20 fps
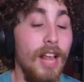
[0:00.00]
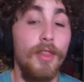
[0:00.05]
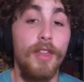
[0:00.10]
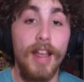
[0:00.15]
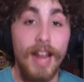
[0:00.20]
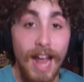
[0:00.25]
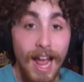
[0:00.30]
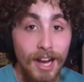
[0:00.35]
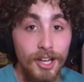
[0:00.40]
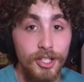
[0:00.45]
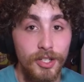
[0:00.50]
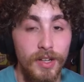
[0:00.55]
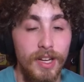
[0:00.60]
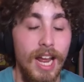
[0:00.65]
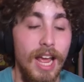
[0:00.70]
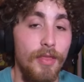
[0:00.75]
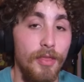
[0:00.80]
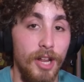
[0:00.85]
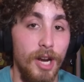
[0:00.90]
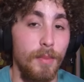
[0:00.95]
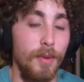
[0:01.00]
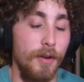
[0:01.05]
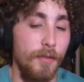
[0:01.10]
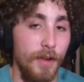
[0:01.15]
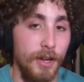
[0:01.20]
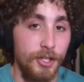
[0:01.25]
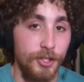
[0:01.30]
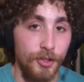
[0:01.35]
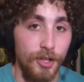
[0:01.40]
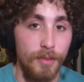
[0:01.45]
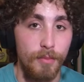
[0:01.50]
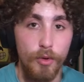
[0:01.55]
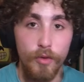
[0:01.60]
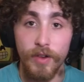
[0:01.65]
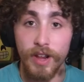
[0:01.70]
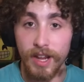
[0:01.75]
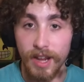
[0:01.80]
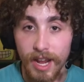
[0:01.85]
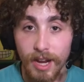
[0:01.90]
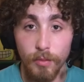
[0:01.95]
they actually ended up eventually
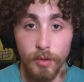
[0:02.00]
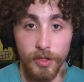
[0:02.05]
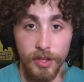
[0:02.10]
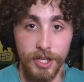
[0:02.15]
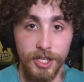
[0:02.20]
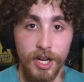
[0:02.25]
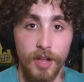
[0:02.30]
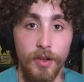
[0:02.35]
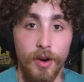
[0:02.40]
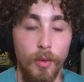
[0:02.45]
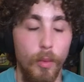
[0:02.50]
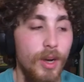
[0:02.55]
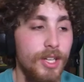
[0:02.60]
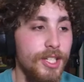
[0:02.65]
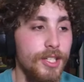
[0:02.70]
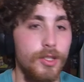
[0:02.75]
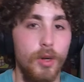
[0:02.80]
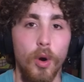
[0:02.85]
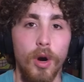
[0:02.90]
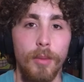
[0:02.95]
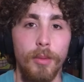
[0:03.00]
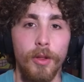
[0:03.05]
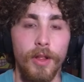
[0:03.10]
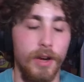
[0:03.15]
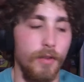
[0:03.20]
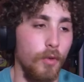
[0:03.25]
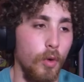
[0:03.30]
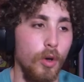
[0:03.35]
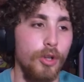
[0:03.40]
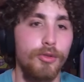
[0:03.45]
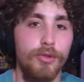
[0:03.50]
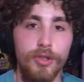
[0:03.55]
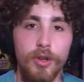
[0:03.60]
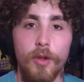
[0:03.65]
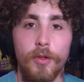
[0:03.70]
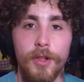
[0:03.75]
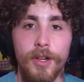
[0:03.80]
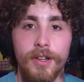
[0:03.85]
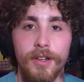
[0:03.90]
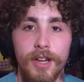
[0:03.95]
moving in with each other, which is horrible and of course
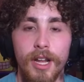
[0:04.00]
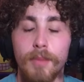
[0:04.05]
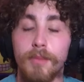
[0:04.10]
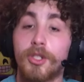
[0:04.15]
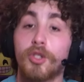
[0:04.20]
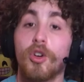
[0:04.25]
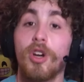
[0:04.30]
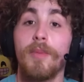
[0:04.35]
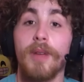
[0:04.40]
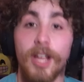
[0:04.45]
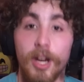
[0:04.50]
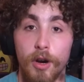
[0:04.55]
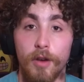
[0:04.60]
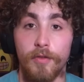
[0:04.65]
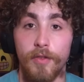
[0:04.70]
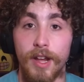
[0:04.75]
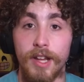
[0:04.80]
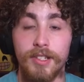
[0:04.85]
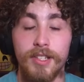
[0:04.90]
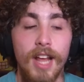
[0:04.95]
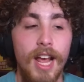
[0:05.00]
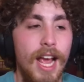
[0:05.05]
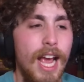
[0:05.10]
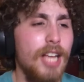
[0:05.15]
resulted in him screaming in her face,